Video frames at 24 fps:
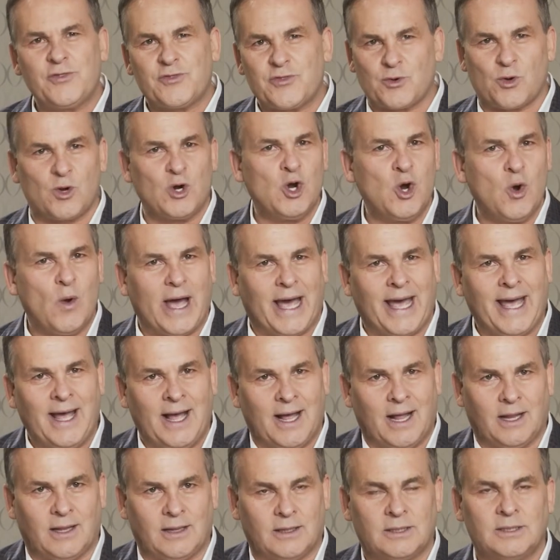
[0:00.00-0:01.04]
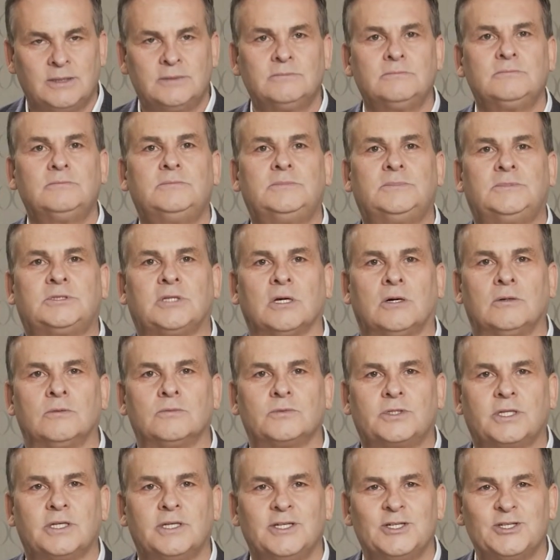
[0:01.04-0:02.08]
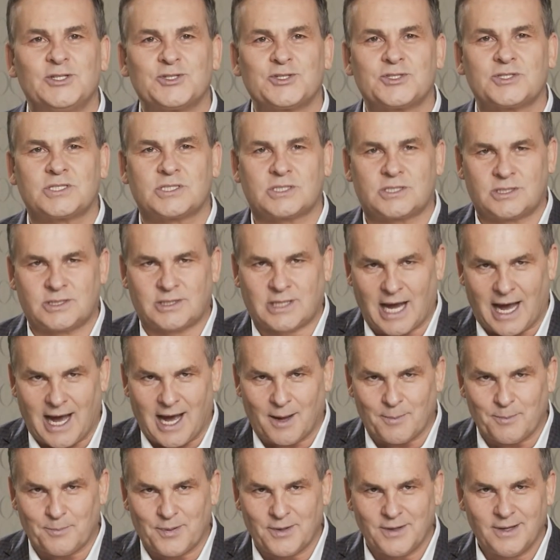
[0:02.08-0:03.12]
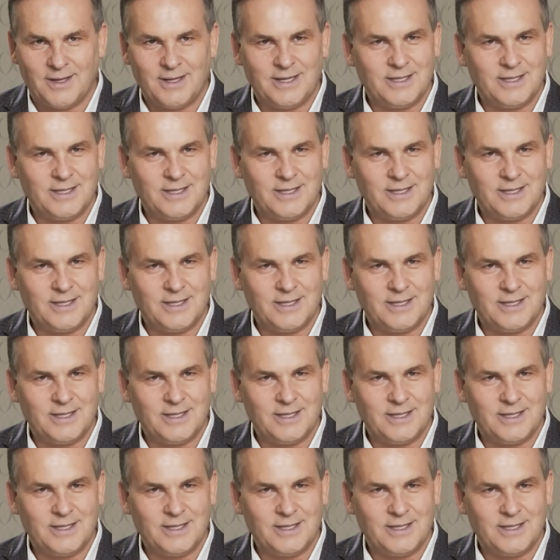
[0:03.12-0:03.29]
through hell, don't stop.